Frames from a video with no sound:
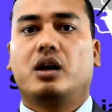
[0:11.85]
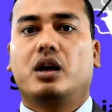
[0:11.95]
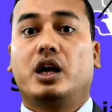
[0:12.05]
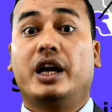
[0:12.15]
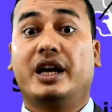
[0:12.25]

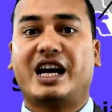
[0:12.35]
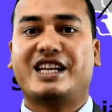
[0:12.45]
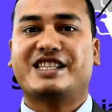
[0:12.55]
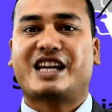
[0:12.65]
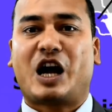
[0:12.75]
Hey guys,
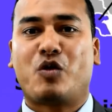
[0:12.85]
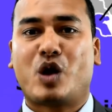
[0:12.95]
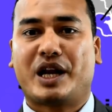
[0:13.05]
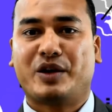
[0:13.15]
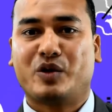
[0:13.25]
how
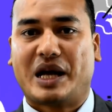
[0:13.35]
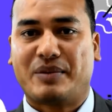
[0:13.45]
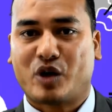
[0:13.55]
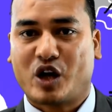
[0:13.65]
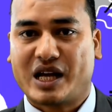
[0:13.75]
are you? I am
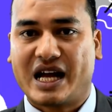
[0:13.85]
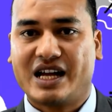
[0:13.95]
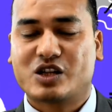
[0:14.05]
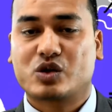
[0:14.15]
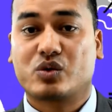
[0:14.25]
Ranga.
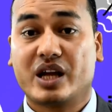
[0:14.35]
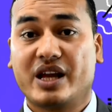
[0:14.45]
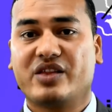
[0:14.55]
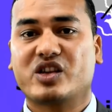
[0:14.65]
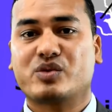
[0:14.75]
Today
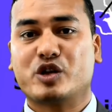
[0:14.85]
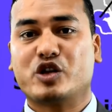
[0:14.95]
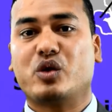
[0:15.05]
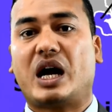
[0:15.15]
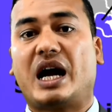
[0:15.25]
in this
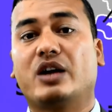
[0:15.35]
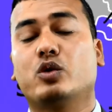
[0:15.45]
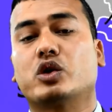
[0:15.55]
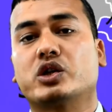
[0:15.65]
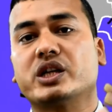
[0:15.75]
video, I will
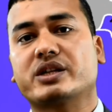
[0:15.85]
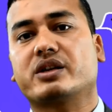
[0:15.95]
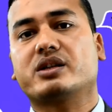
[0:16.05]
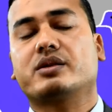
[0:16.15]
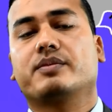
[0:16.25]

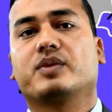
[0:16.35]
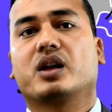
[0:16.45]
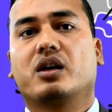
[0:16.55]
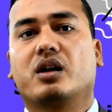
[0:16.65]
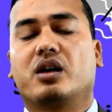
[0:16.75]
discuss
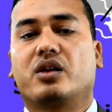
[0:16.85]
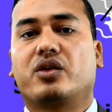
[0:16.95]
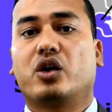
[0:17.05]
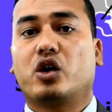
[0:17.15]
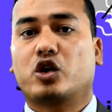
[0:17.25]

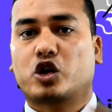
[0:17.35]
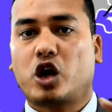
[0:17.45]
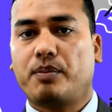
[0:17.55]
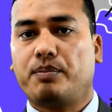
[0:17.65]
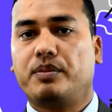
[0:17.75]
the
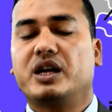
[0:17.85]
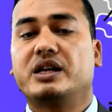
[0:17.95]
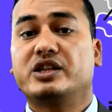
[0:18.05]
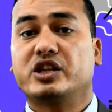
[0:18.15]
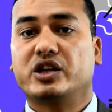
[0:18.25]
top
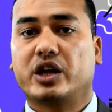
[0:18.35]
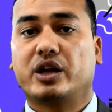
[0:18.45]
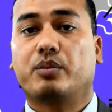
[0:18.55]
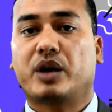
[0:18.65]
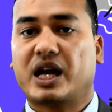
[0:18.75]

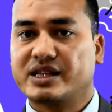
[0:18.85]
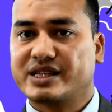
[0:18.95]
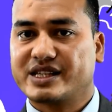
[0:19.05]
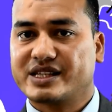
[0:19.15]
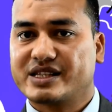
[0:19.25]
engineering
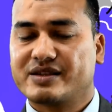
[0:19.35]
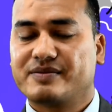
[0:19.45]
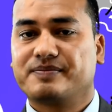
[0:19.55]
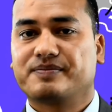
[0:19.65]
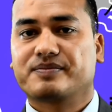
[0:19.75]
branches
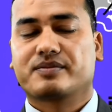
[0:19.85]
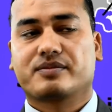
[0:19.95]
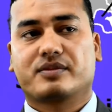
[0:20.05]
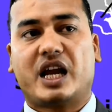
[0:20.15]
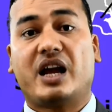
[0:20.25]

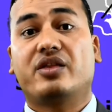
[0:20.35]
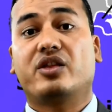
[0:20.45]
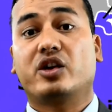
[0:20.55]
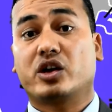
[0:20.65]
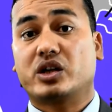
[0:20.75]
and
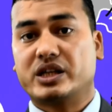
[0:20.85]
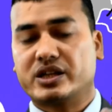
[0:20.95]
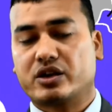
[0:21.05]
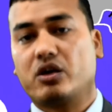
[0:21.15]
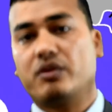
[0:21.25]
their
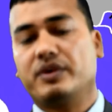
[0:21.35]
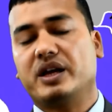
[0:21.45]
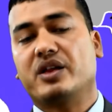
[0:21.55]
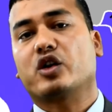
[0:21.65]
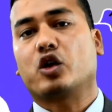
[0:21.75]
scope in
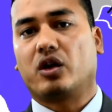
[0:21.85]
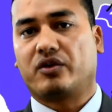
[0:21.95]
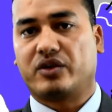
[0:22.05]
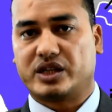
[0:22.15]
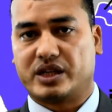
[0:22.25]
the Gulf
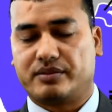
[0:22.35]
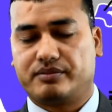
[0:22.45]
region.